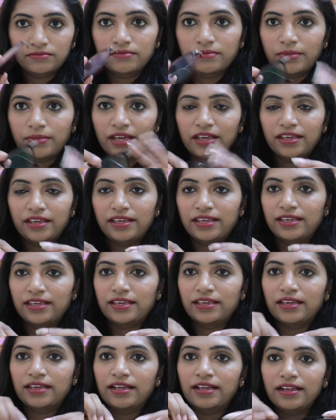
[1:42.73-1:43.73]
my
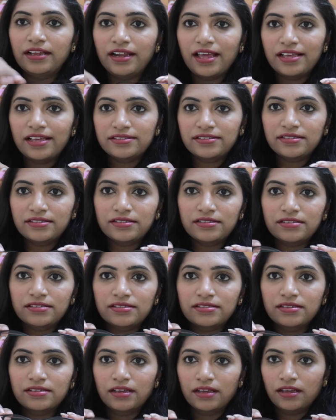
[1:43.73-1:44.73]

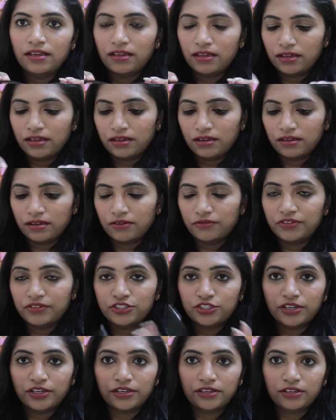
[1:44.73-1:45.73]
glasses
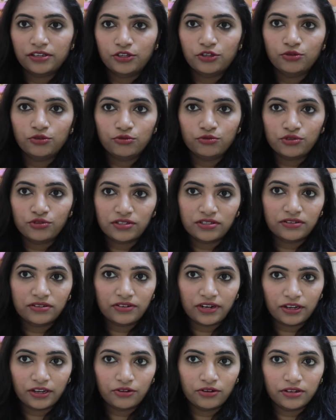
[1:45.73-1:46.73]
which I
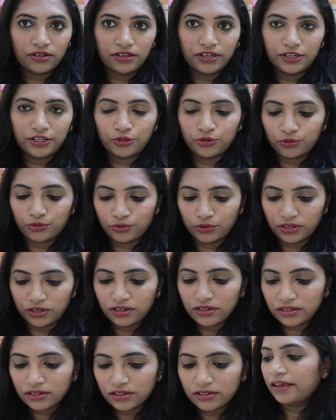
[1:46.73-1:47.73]
use regularly to
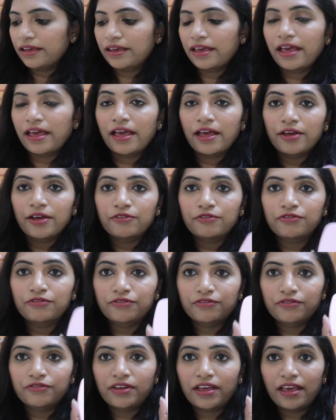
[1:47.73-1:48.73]
work. I have
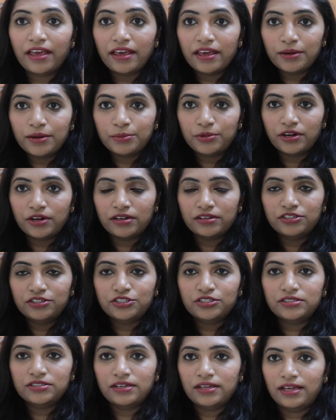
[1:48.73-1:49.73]

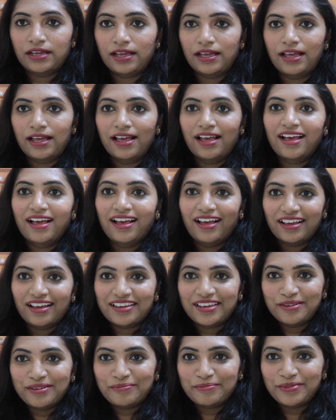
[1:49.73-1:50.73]
hairbrush,
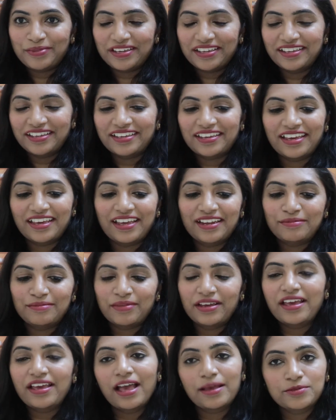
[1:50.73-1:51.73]
again pink, and
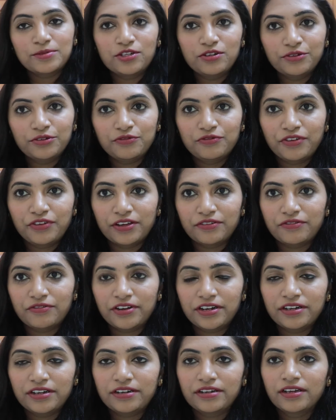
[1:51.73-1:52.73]
my absolute
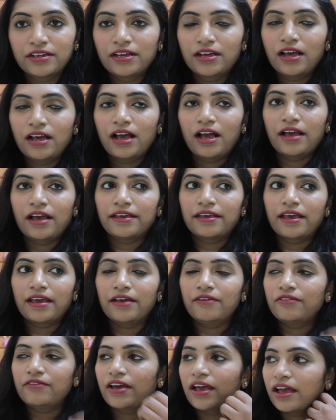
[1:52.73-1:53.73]
favorite. I
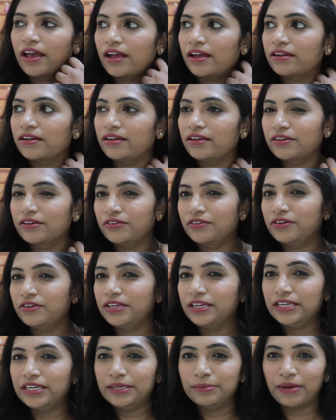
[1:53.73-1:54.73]
have had like
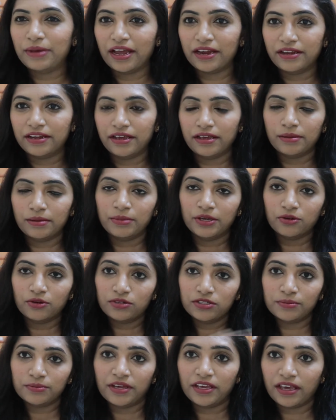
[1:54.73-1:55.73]
really bad hair
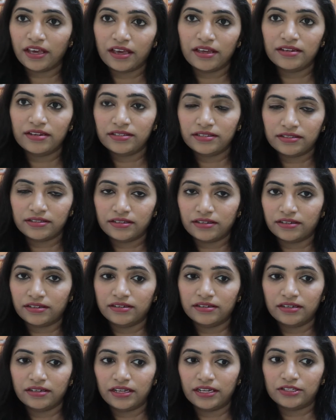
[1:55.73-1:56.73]
because my hair is
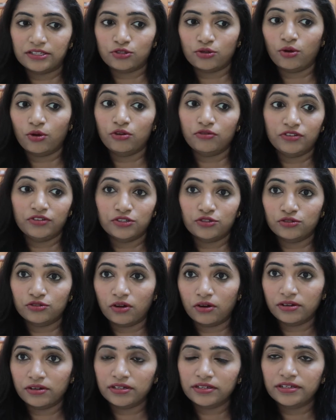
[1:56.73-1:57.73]
thin. It's always
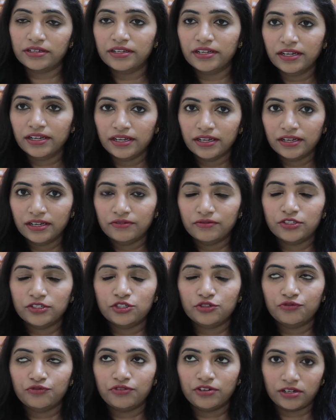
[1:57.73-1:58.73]
knotted,
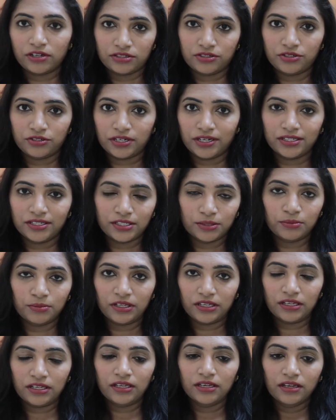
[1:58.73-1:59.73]
which frustrates
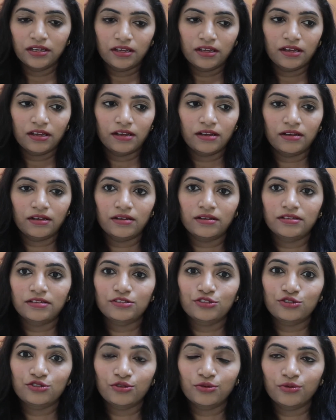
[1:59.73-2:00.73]
me.
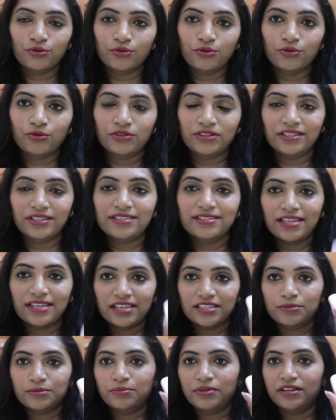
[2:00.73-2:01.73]
So this
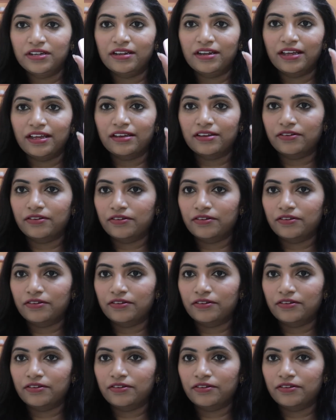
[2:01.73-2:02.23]
has been like